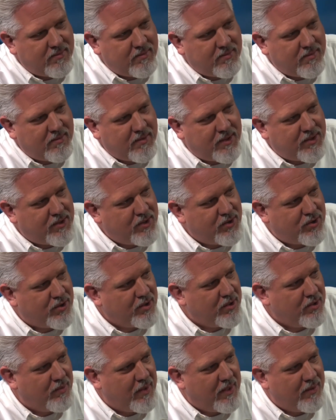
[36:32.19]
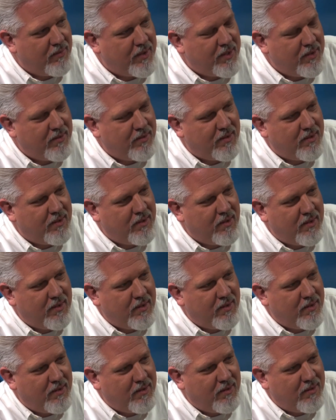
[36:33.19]
I said, "Sure. What do you
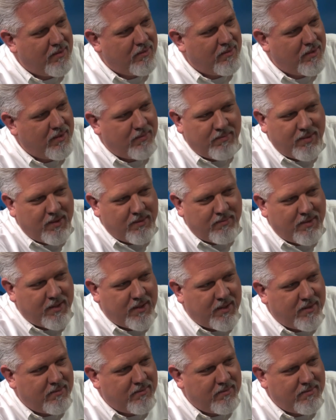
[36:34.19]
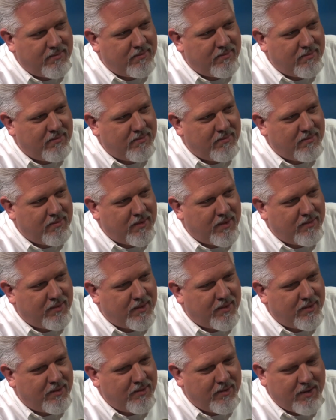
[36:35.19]
want
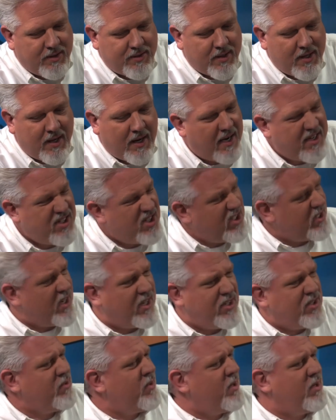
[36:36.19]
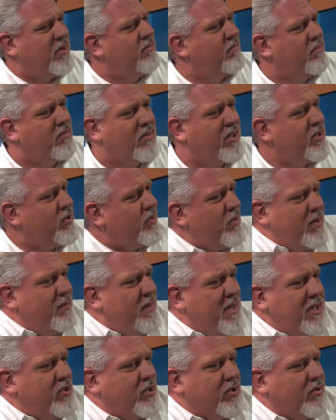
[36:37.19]
to do?" And he said, "I just
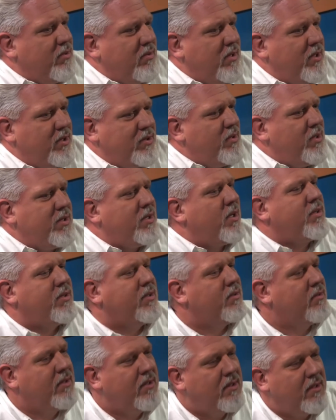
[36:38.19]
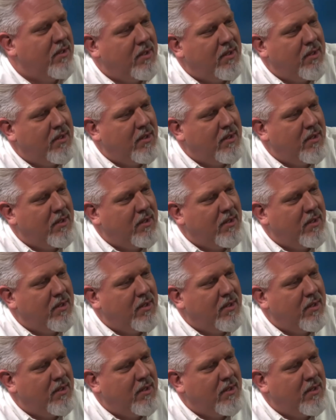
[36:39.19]
want to meet you. I just want to talk to you."